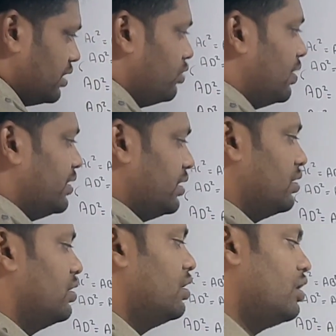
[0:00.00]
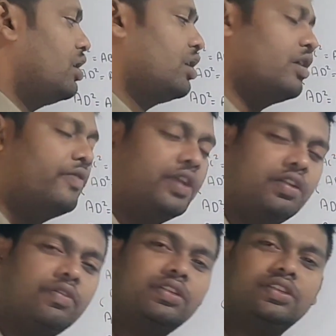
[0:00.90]
Do one thing.
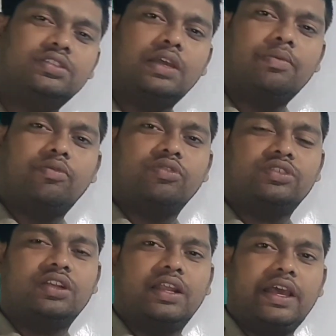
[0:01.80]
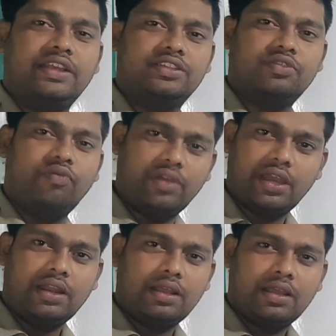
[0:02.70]
Whenever this type of question arises,
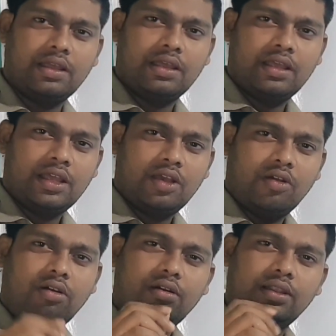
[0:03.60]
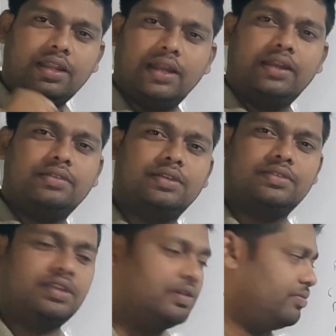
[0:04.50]
where all the letters are
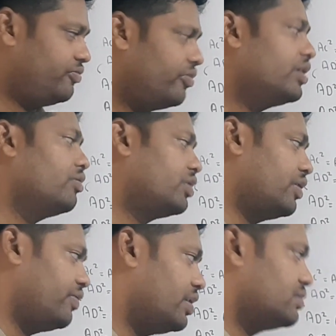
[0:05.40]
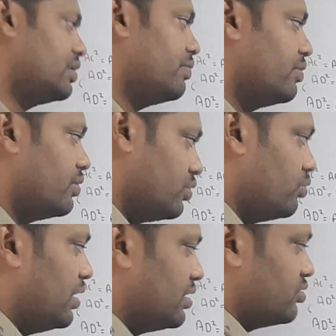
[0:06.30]
same, where some of the two
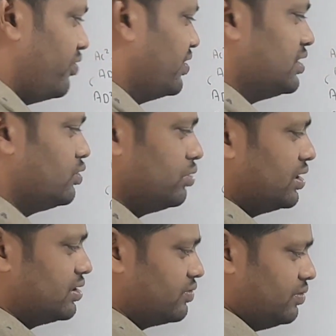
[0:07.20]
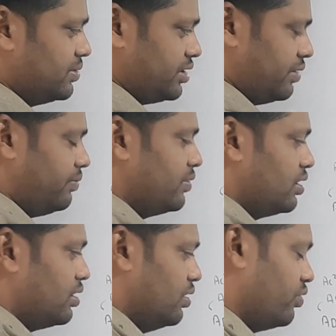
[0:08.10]
letters, obviously two letters will be same.
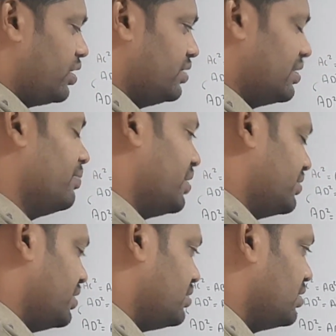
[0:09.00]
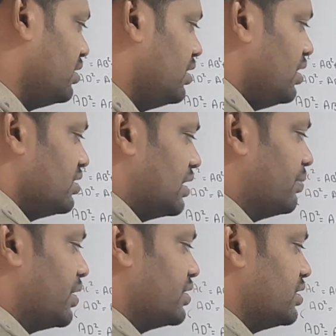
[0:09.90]
Okay, in some cases
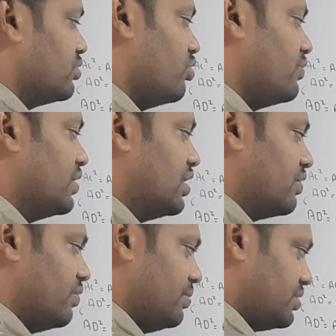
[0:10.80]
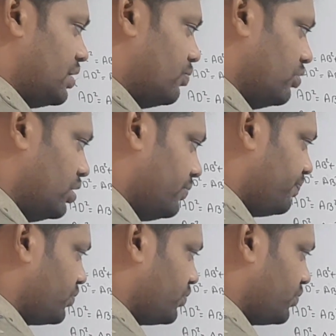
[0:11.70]
no of the letter will be same only.